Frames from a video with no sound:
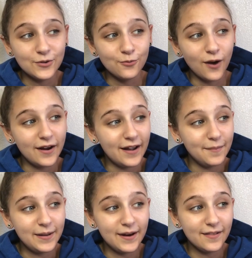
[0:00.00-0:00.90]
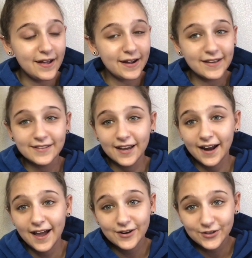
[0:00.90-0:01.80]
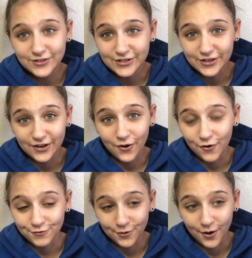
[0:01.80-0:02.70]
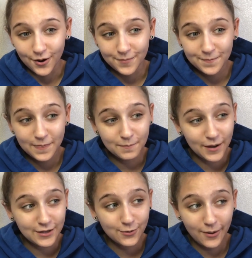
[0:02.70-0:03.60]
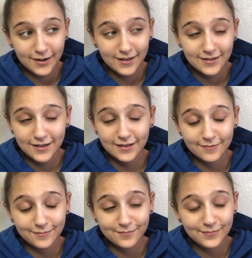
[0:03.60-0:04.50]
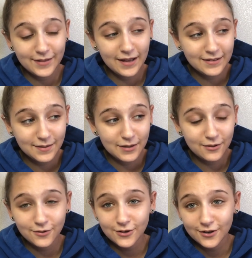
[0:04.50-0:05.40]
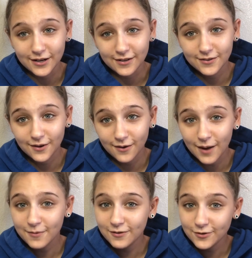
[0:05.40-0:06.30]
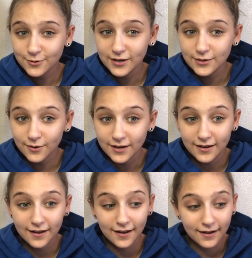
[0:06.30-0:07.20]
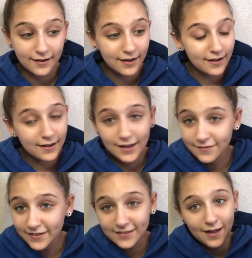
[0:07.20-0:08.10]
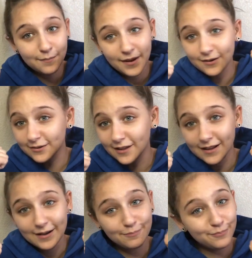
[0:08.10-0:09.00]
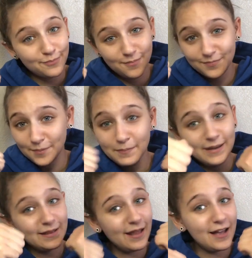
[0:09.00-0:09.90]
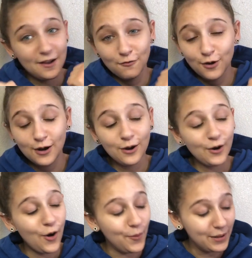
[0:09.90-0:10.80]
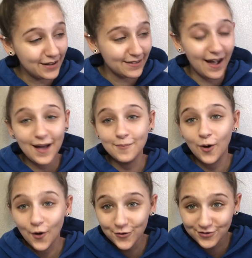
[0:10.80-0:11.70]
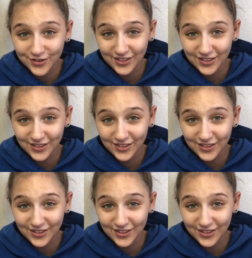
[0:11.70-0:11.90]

just ready. I mean, like I said, I had a good year overall, but 2019, it did me a little dirty. So I'm ready for 2020. And if it's not better, like me and life, we're gonna go because I'm over